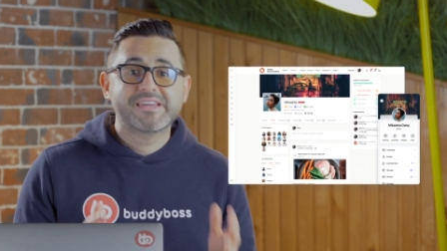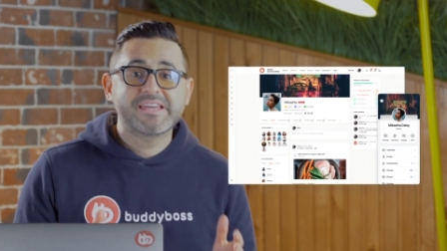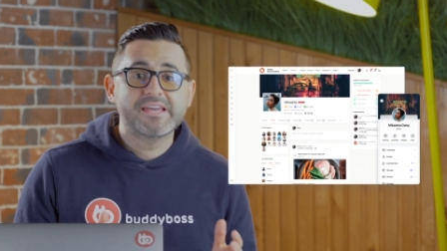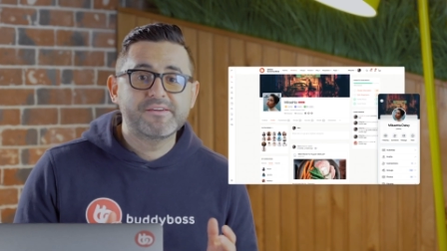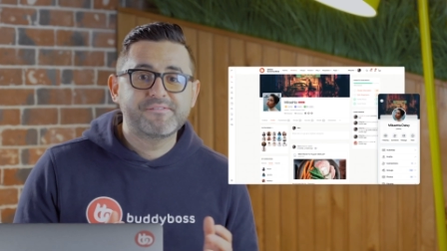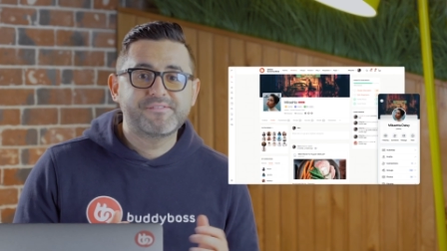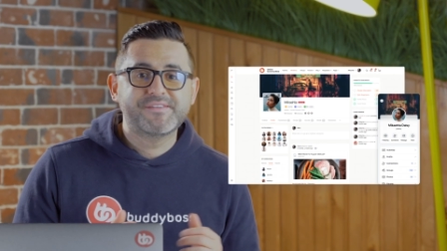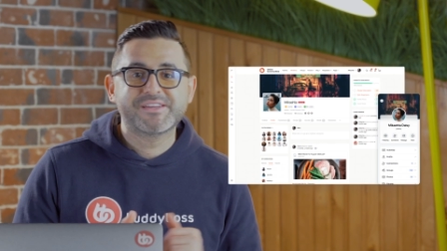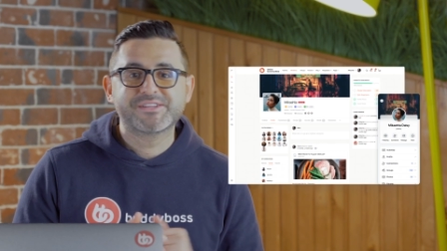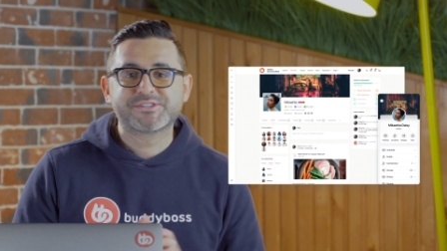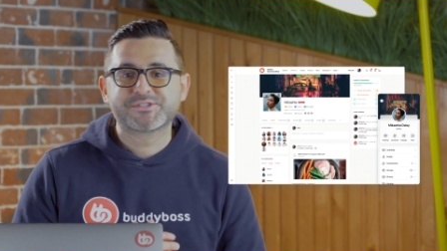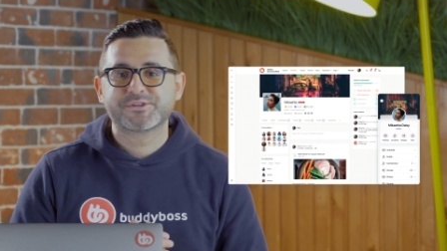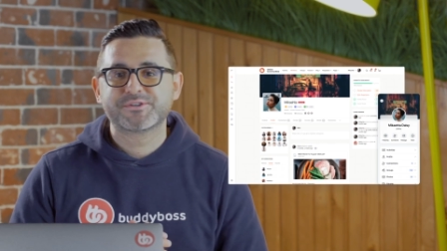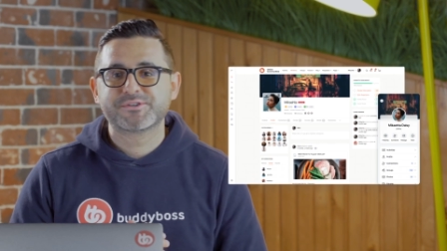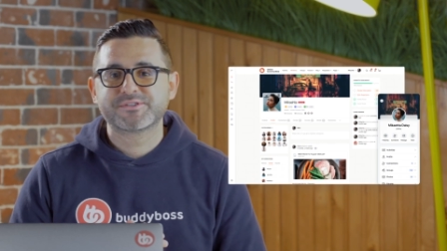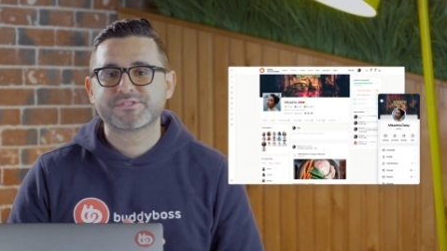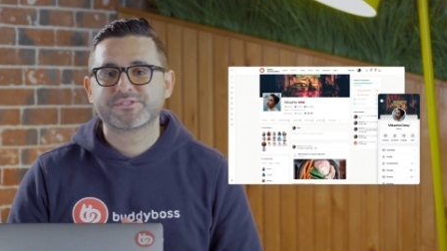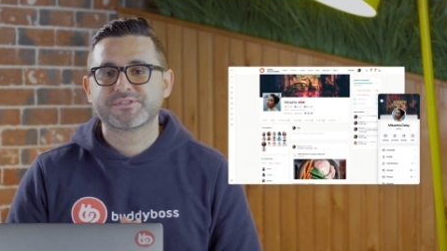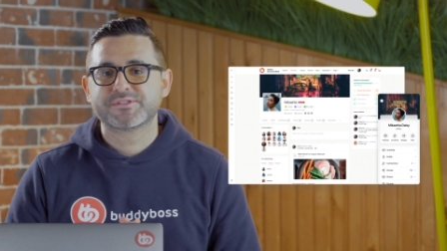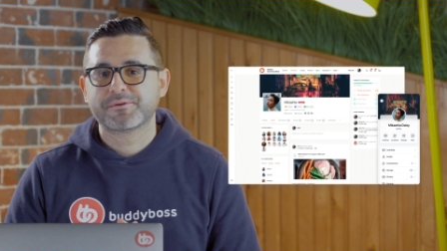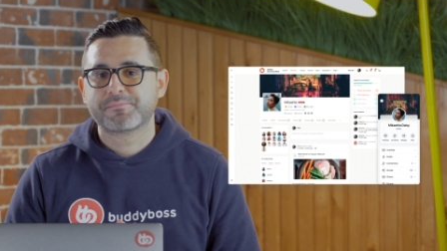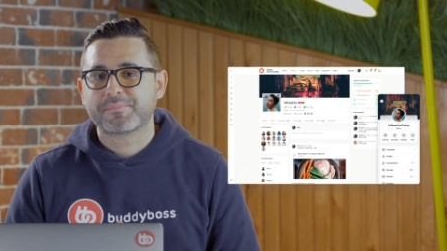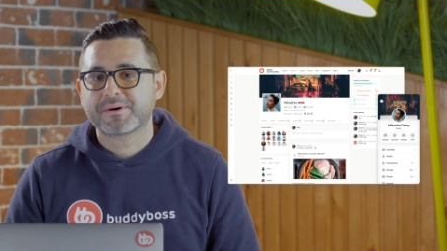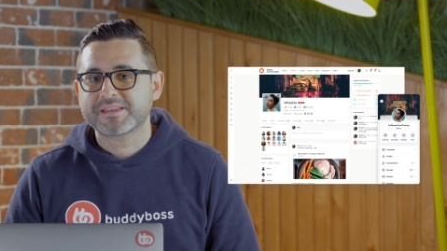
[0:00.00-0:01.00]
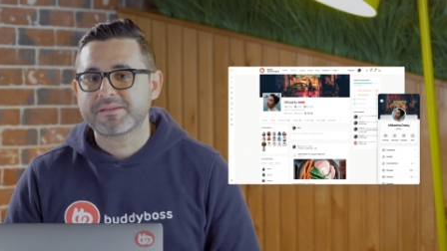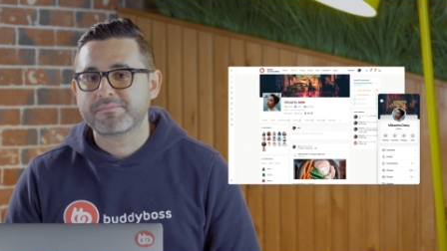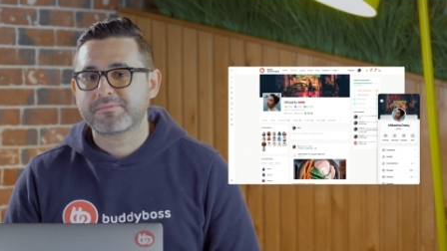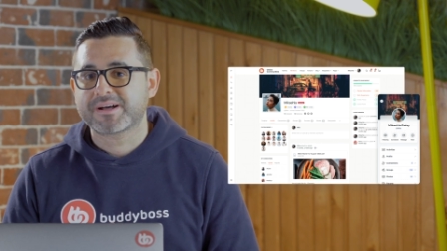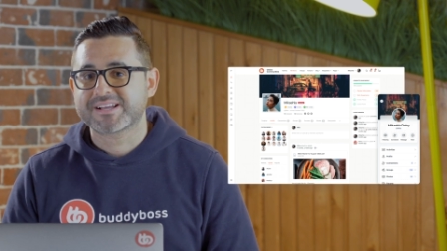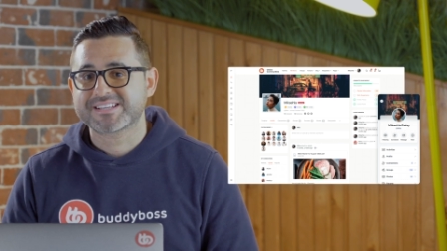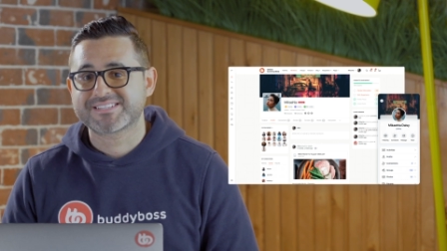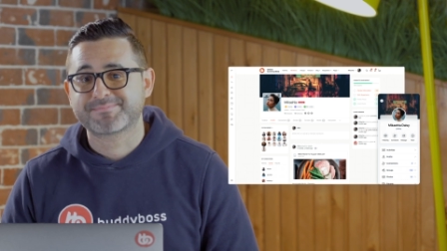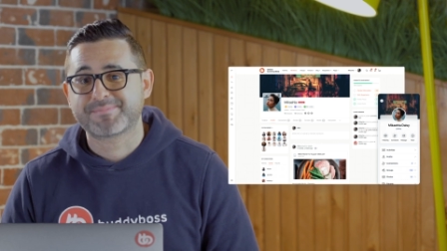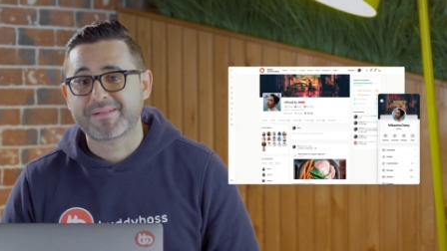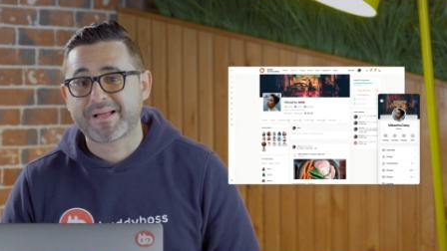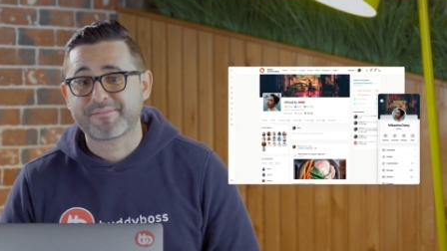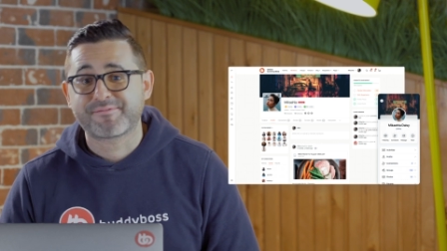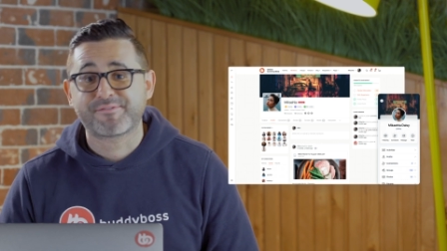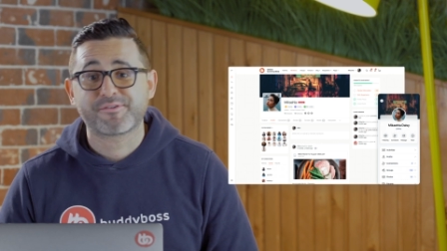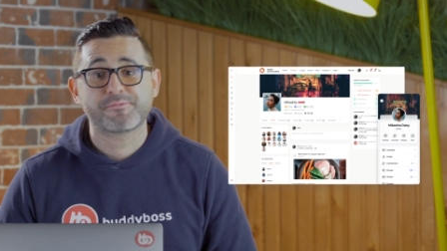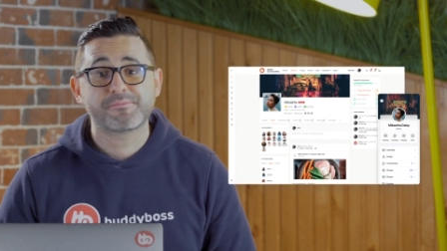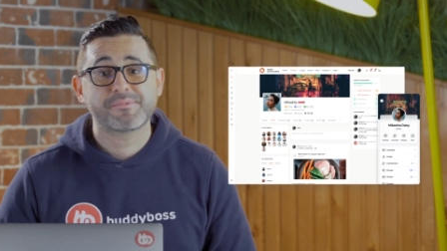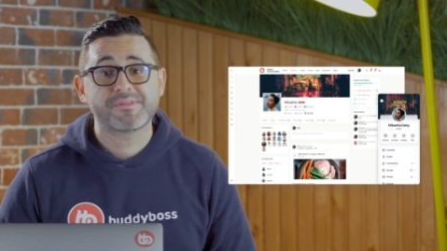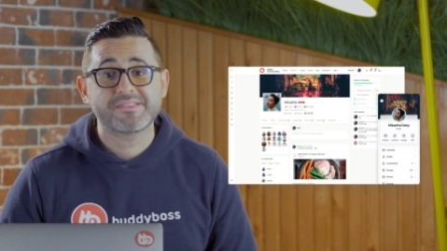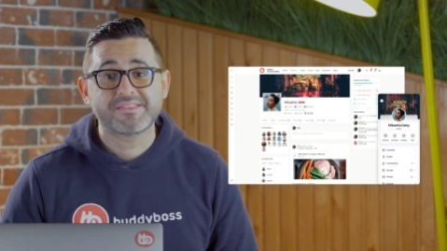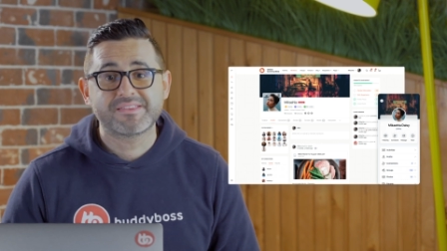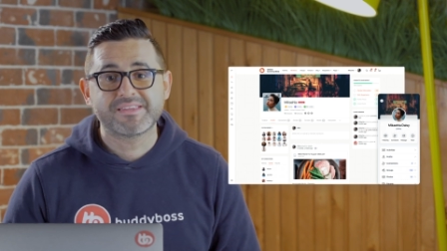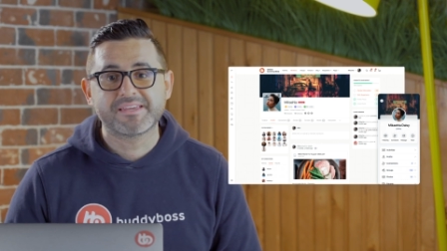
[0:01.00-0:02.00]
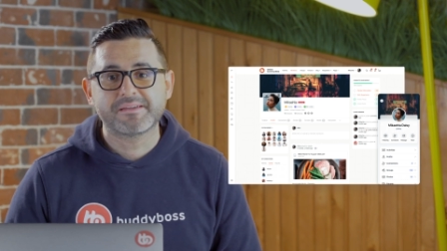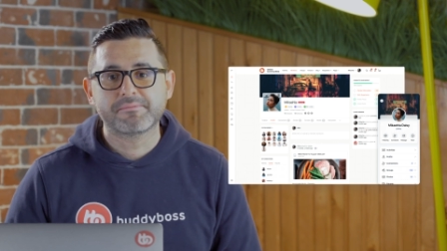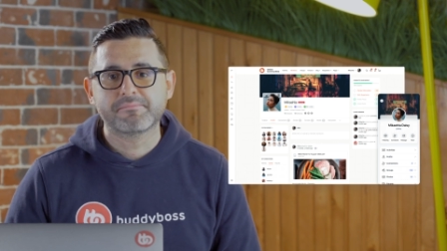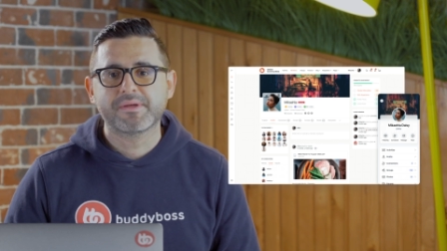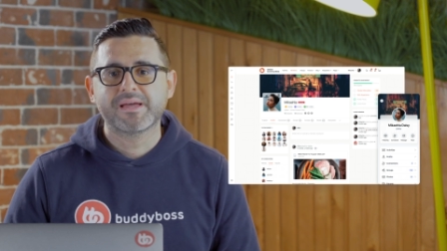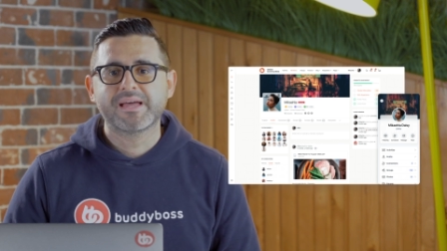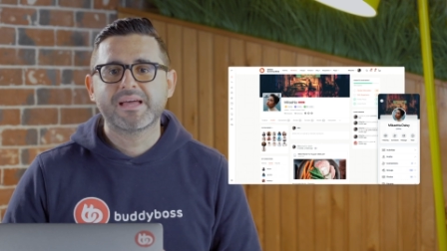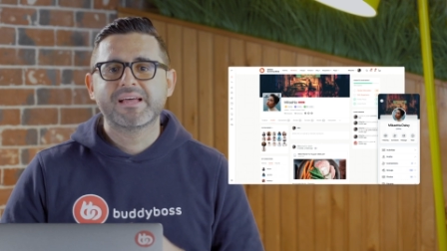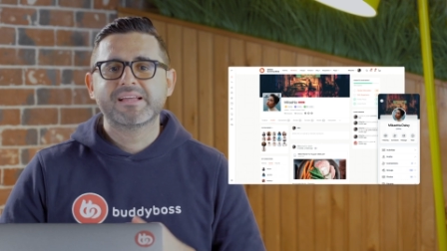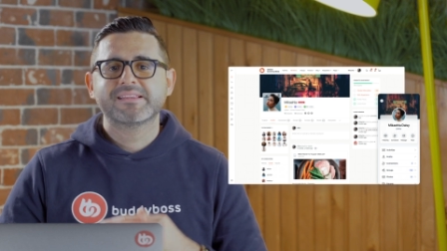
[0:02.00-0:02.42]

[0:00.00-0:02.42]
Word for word: key features to the BuddyBoss platform and theme